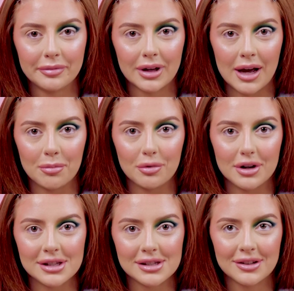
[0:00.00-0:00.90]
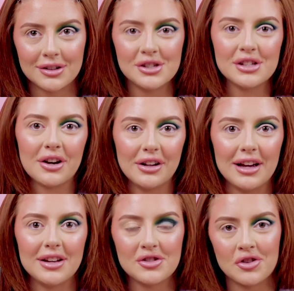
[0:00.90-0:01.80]
Cadbury's, because she's got
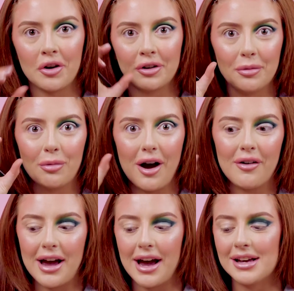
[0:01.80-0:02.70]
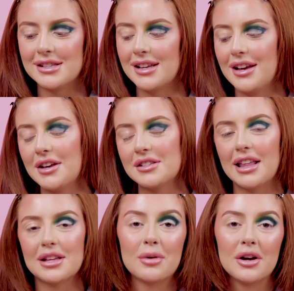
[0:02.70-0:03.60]
like chocolate brown eyes, so
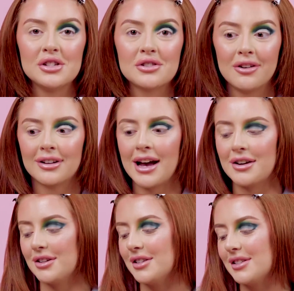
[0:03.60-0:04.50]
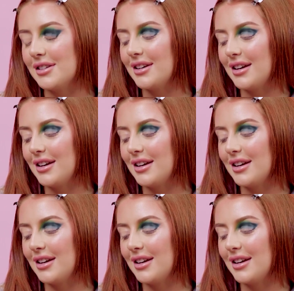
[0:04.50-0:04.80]
that's why she's called Cadders.